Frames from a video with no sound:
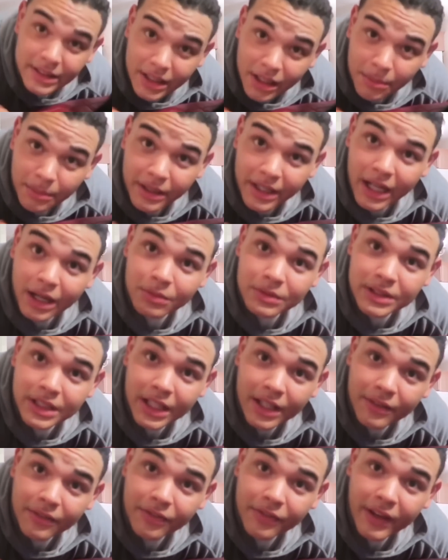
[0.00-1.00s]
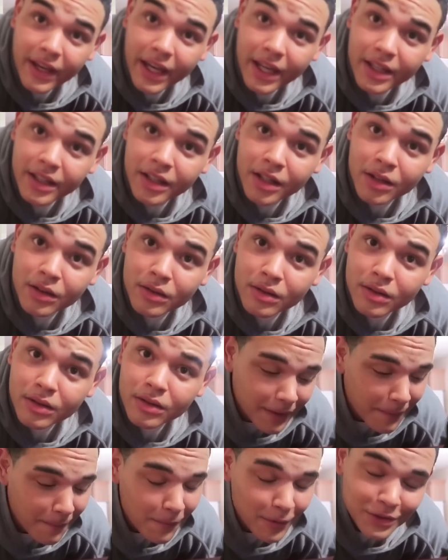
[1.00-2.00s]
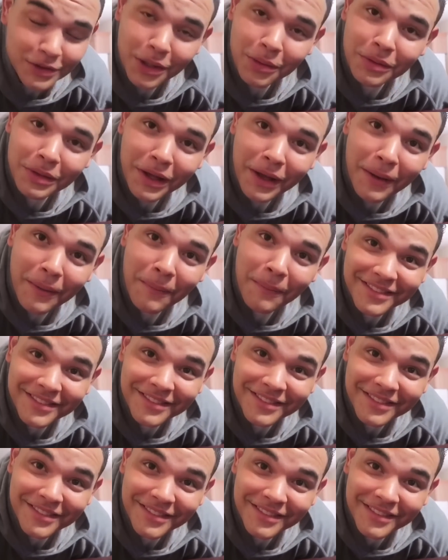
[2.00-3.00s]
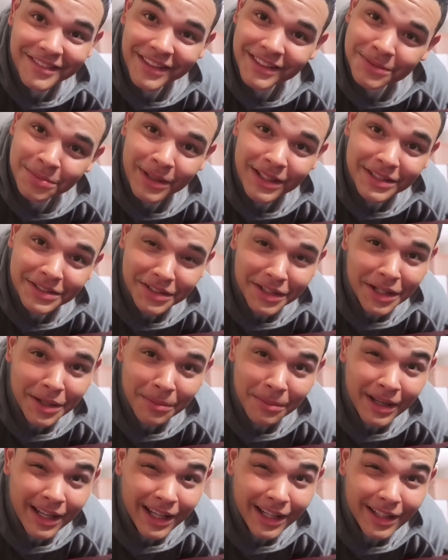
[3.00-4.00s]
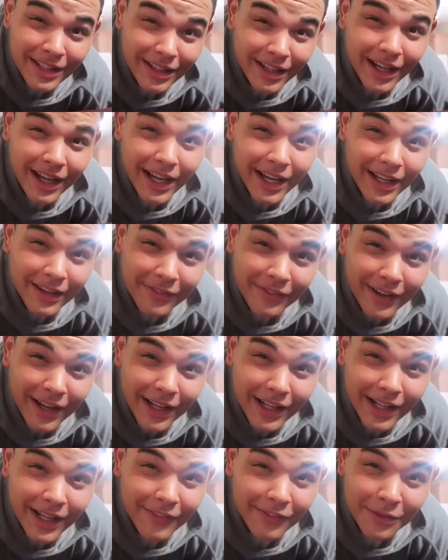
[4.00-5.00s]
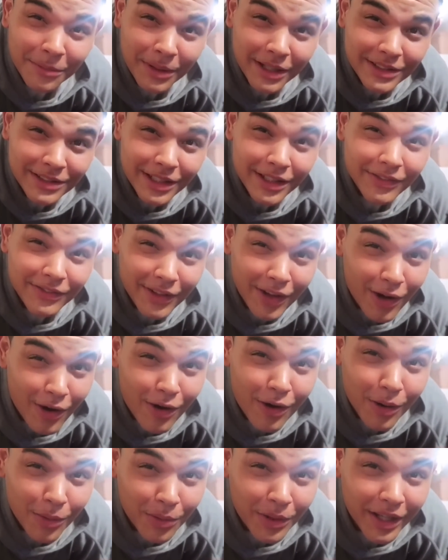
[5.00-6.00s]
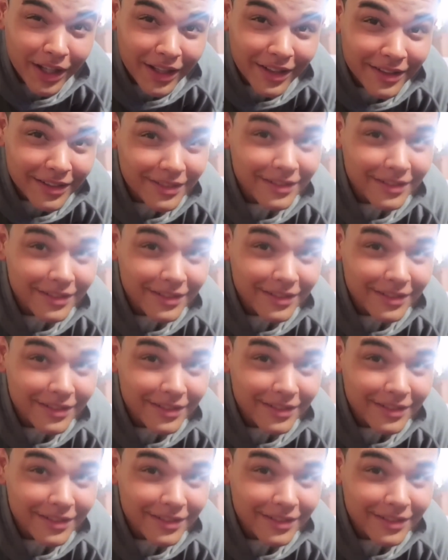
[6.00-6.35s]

tell me I was getting fat, yo? What's up with that? That's messed up, man. I had to find out for myself the hard way.